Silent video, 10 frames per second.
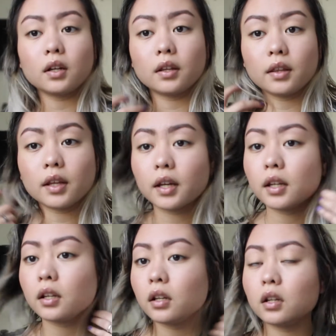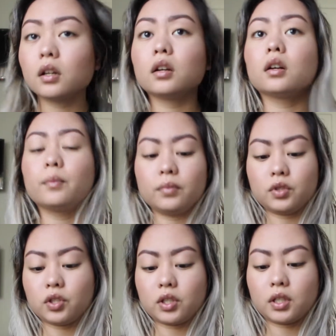And then I'm
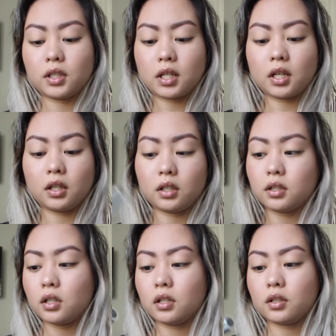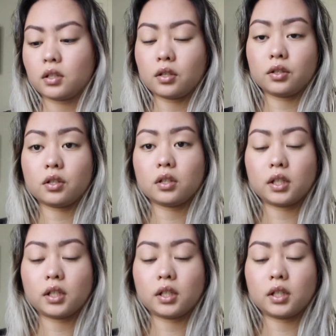just gonna take this Anastasia